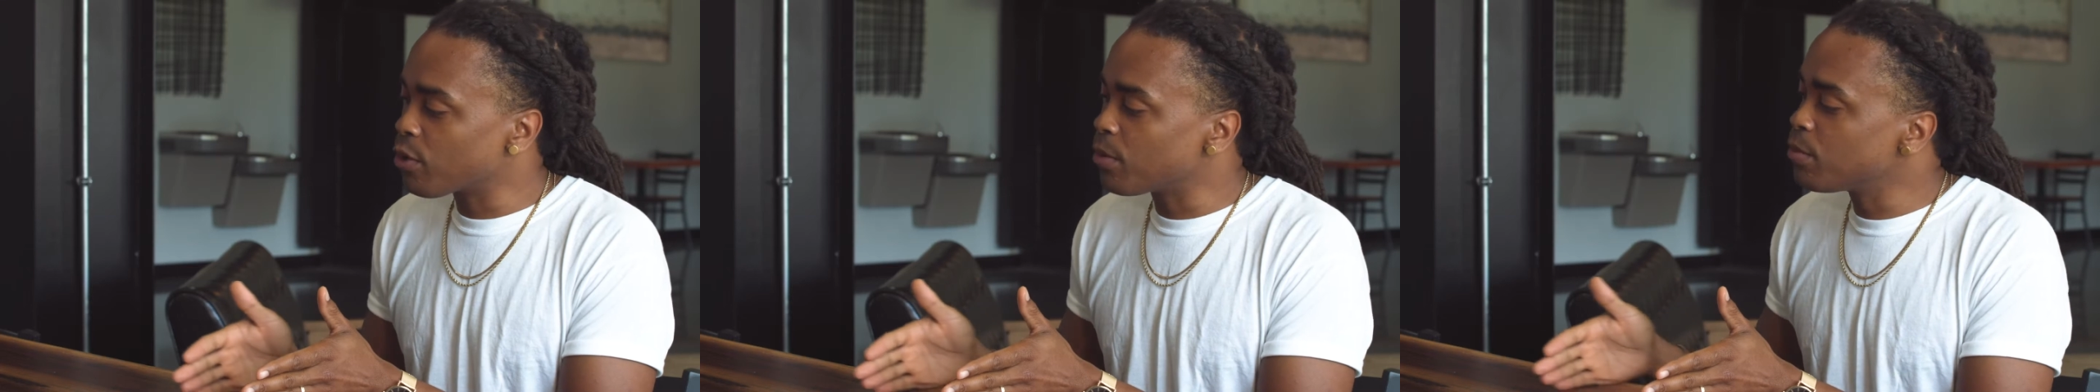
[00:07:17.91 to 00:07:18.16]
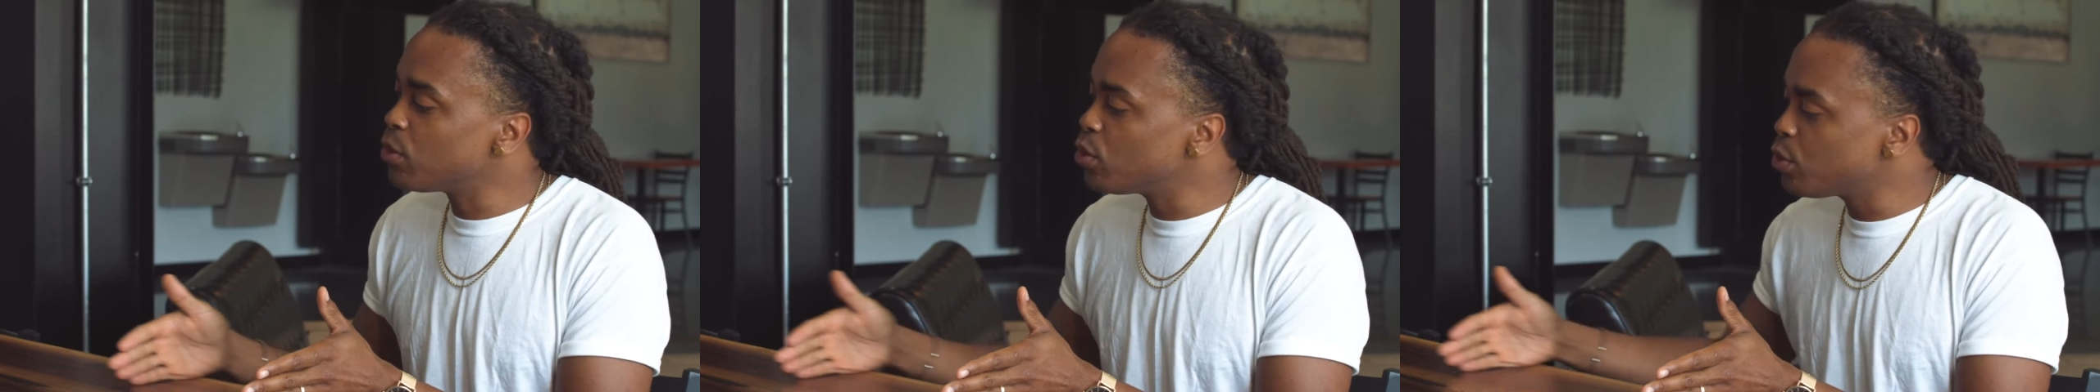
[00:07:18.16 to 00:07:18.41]

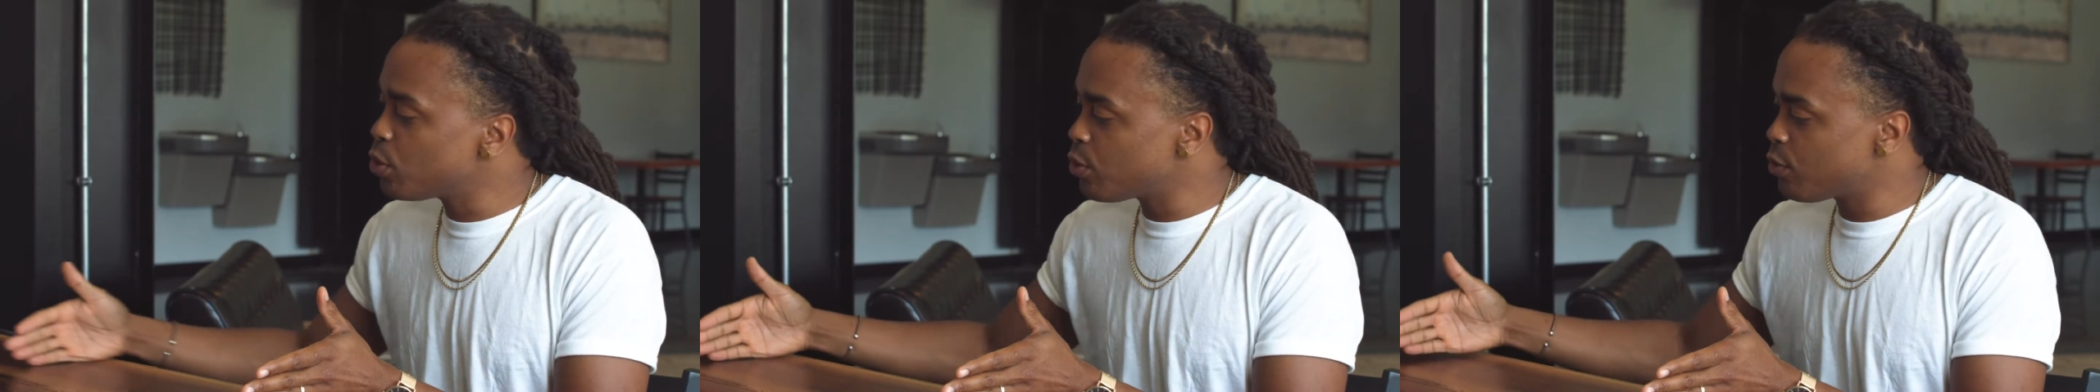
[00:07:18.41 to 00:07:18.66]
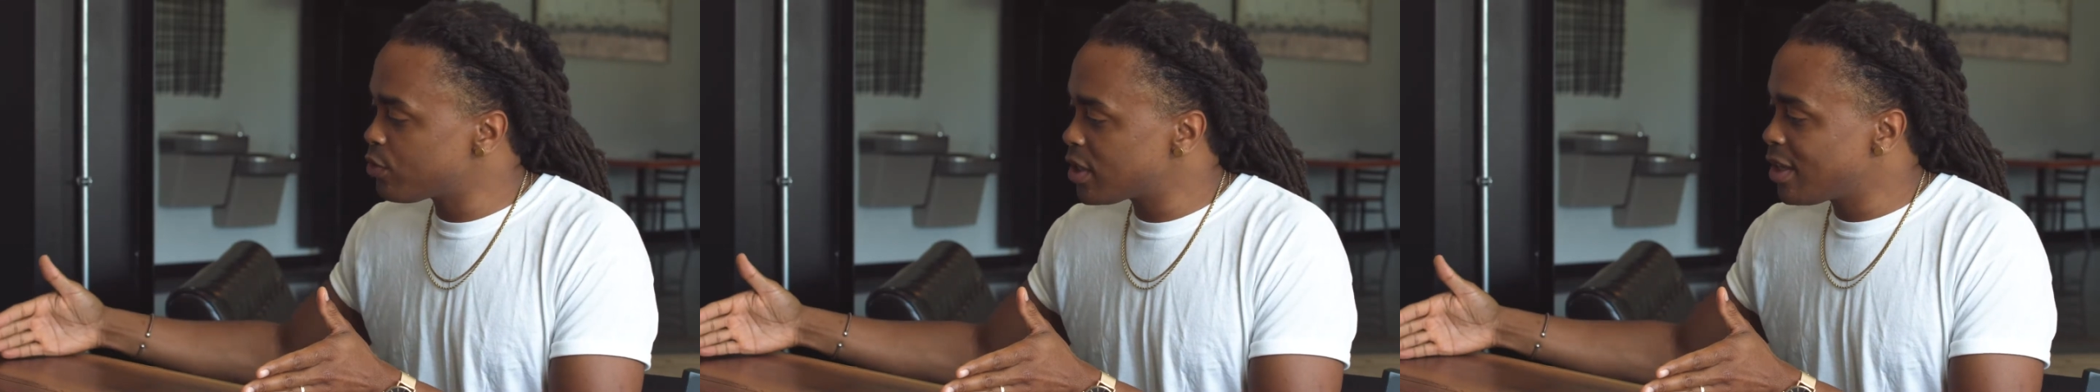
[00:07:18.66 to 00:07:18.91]

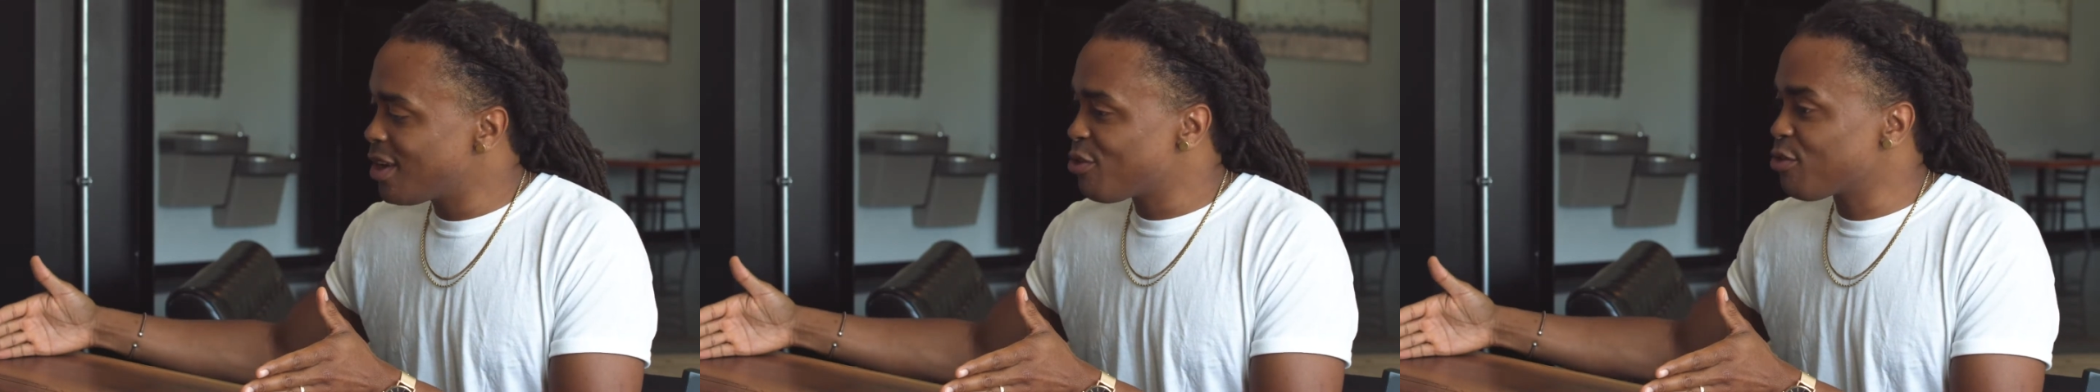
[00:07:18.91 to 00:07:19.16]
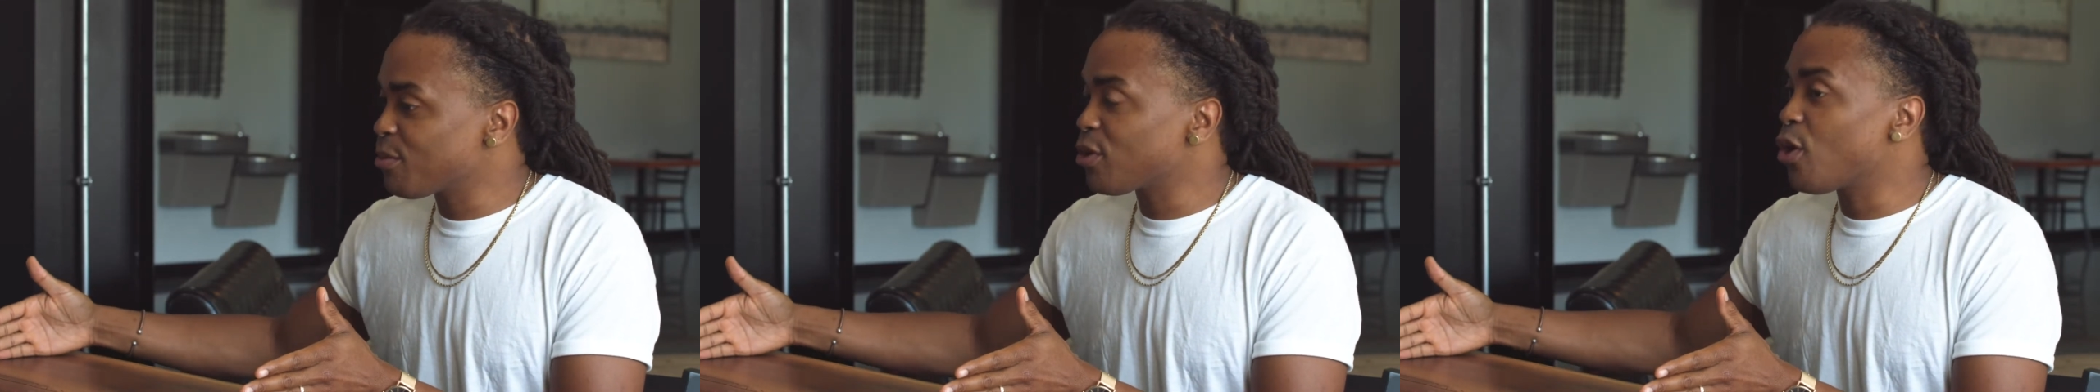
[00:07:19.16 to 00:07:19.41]
removed
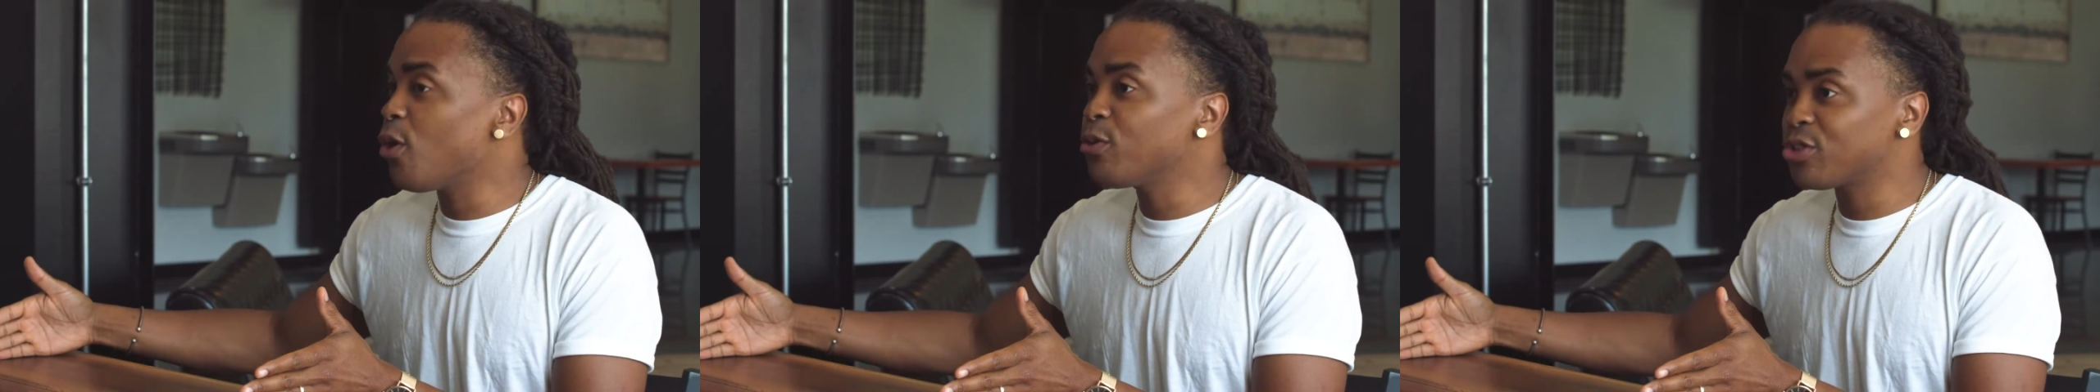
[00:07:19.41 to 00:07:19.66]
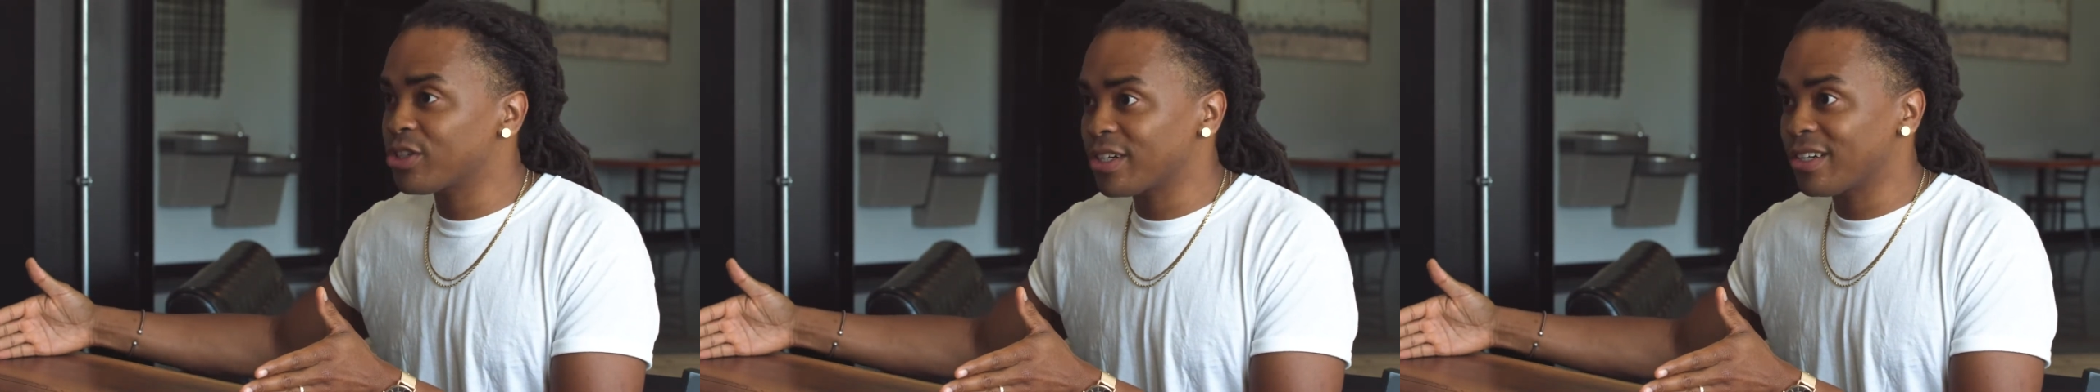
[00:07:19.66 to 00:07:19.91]
from
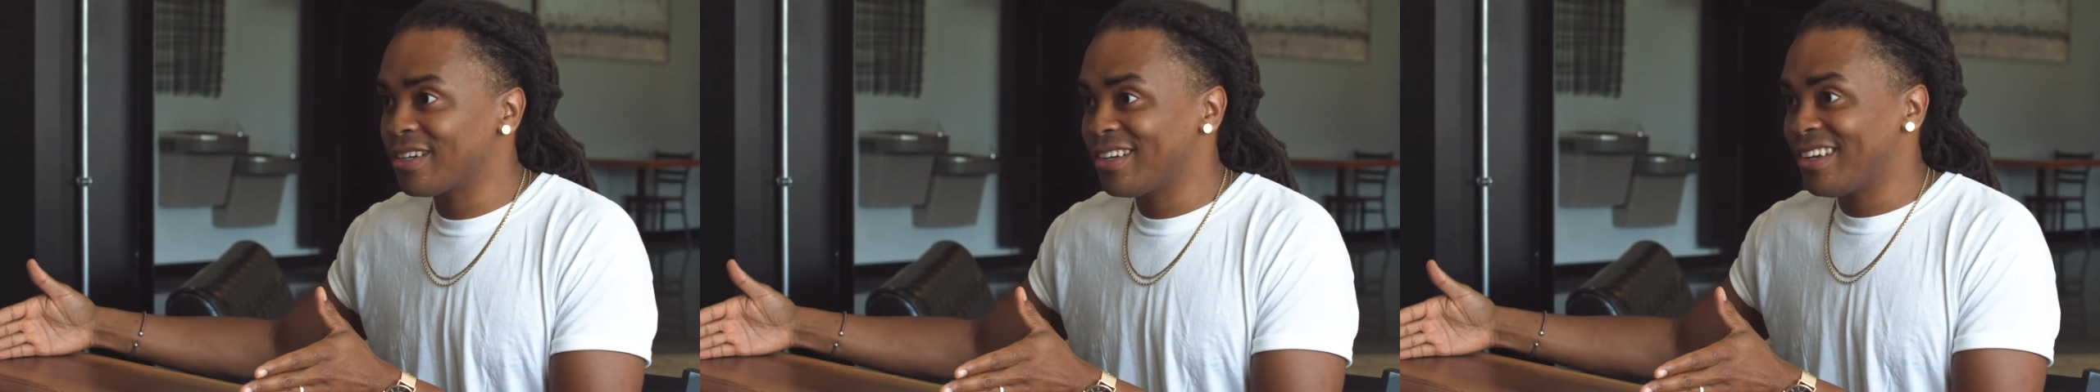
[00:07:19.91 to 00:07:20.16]
culture